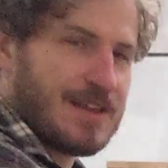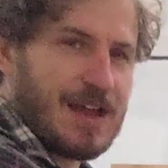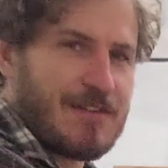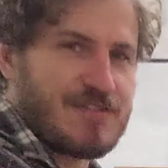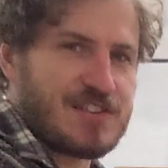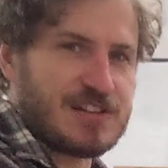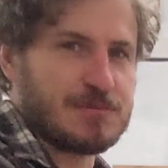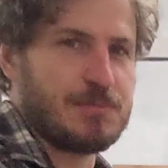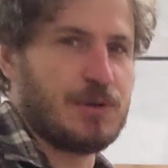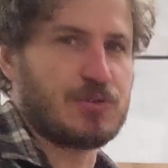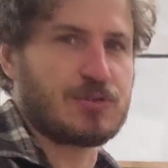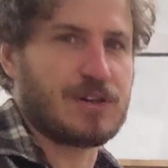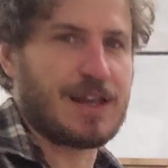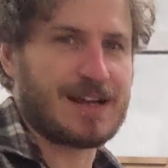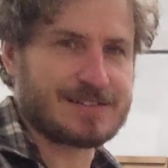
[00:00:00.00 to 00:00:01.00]
Everything's
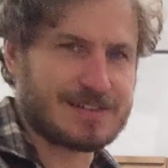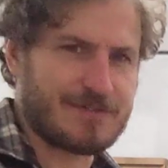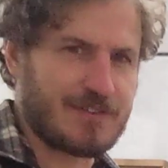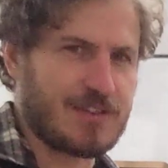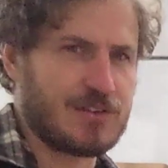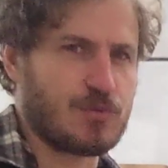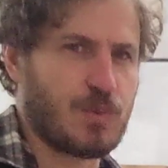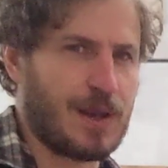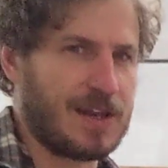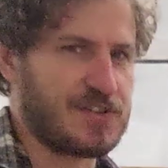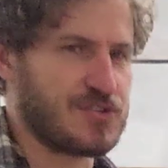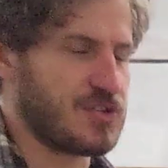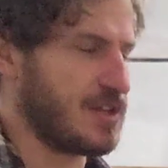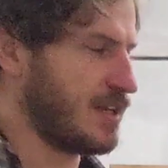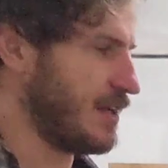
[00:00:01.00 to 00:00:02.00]
built to last, everything's well
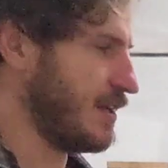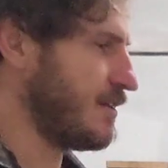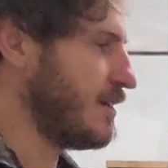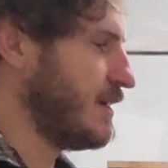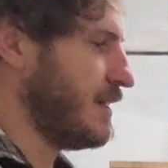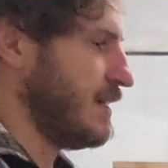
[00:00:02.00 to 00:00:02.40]
engineered,